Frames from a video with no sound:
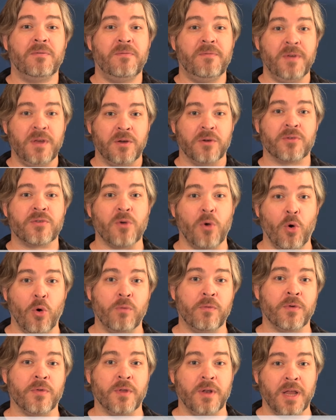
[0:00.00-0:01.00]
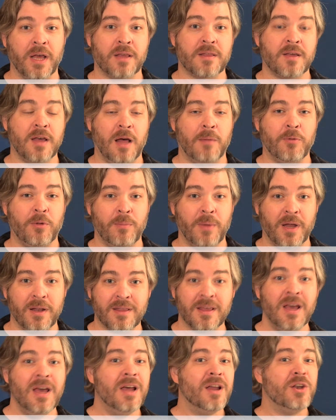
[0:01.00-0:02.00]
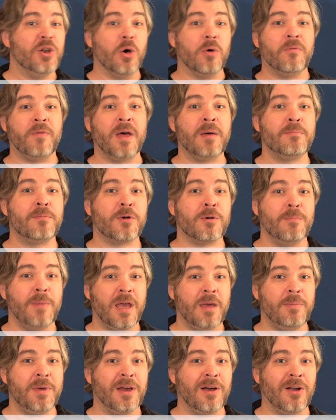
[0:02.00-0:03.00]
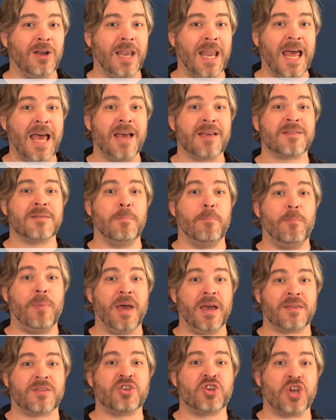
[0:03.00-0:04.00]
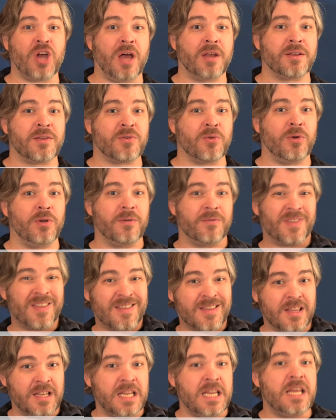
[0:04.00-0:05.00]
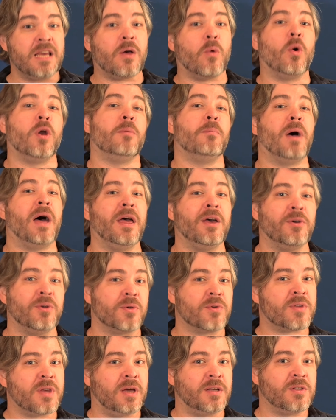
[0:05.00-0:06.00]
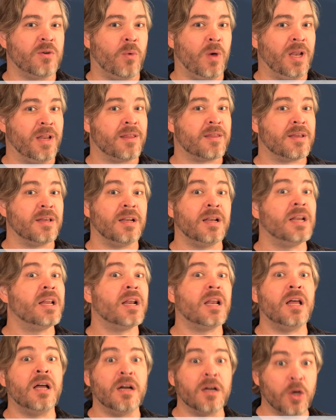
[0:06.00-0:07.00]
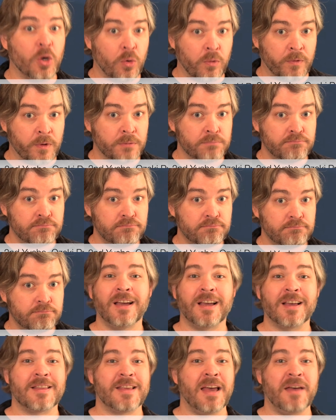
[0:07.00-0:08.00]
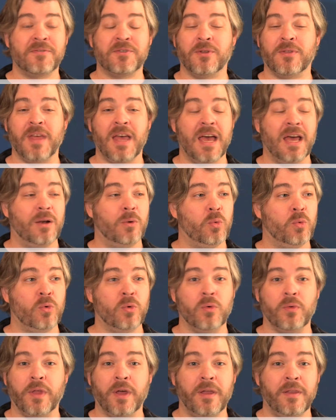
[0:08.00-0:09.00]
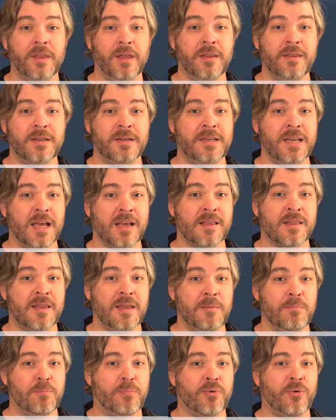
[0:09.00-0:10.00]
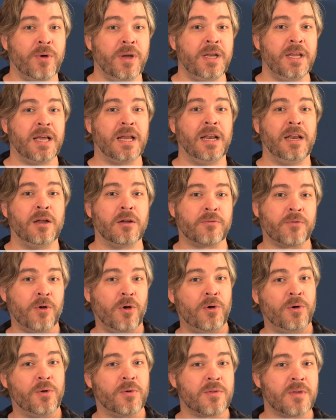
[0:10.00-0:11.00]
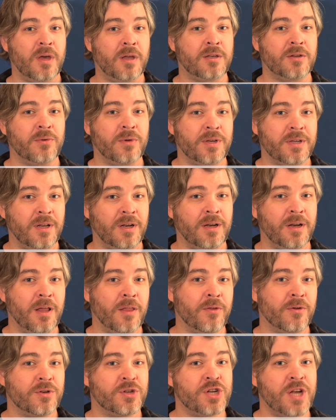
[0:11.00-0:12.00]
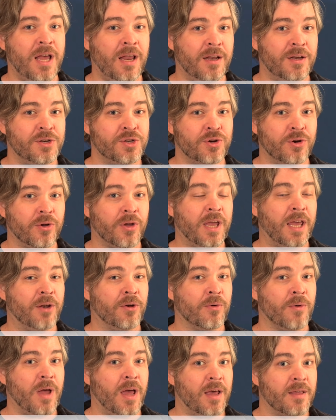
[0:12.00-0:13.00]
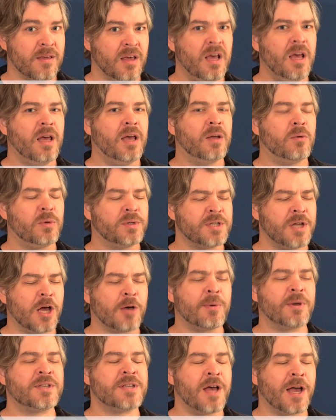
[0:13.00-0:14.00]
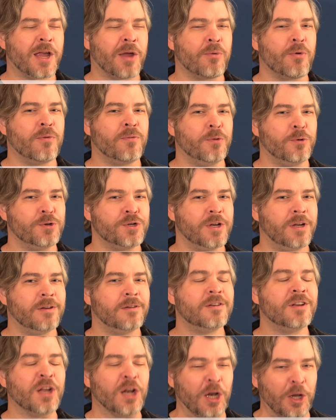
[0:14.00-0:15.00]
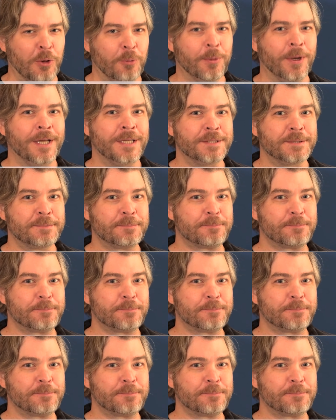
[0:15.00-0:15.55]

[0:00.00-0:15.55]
fierce over the next couple months. November may be our last best shot to sort of sneak one by Onosato while he's still a little hungover. Because after that, the deck seemed pretty clear for Onosato until another challenger can arise. And we'll talk about Takeru Fuji in a little bit.